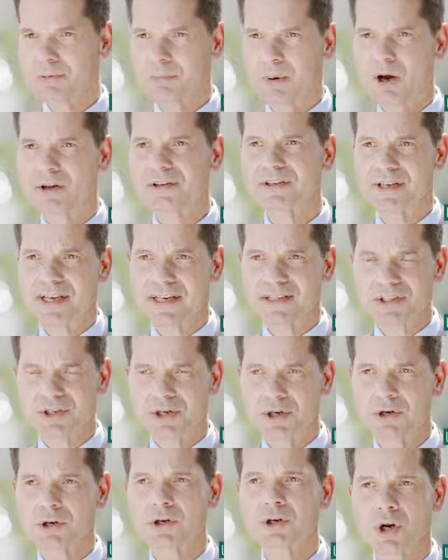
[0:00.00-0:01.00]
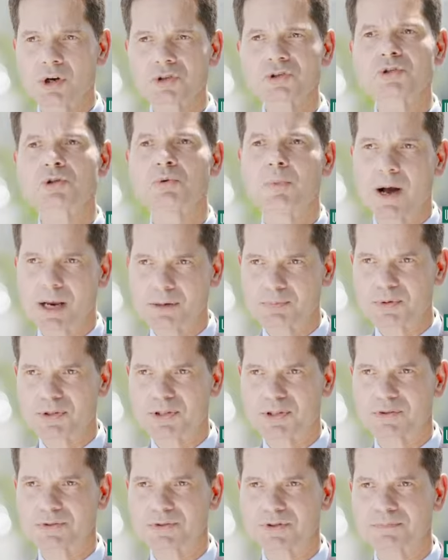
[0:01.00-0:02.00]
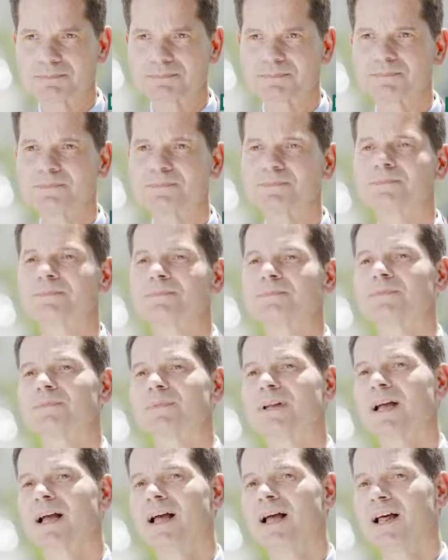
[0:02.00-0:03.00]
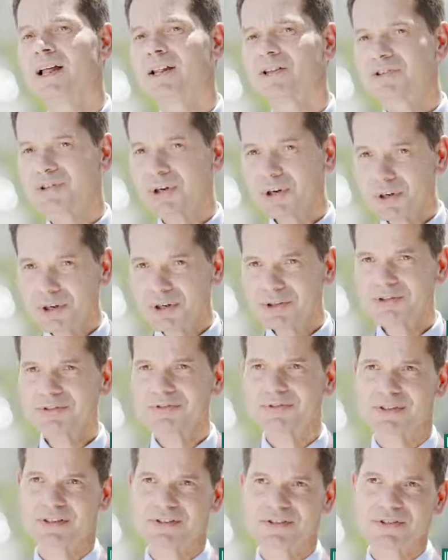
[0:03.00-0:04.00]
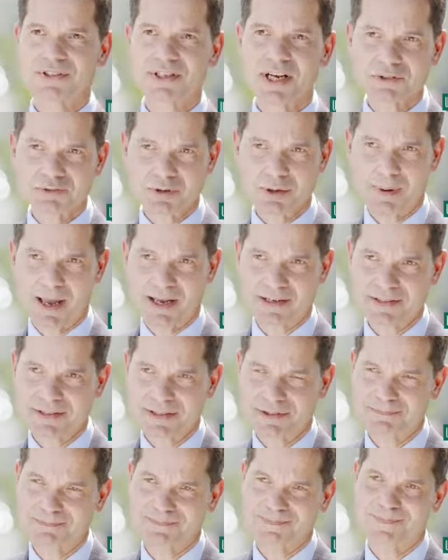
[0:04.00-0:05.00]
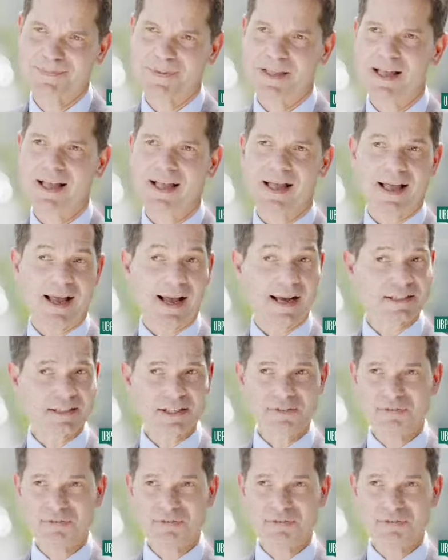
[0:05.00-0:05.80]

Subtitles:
rebound next year close to 1%. Second, the central banks. As